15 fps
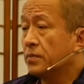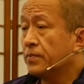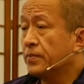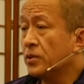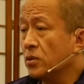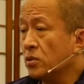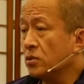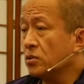
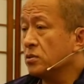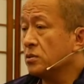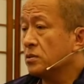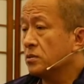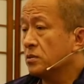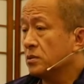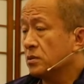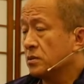pure
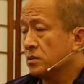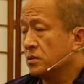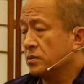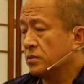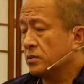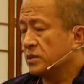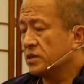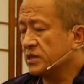
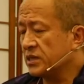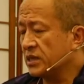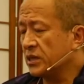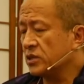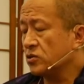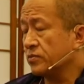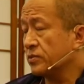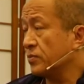
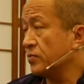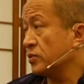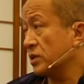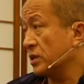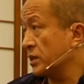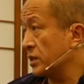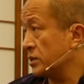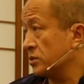state of the Buddha
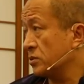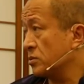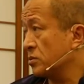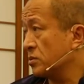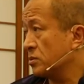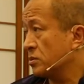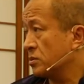nature,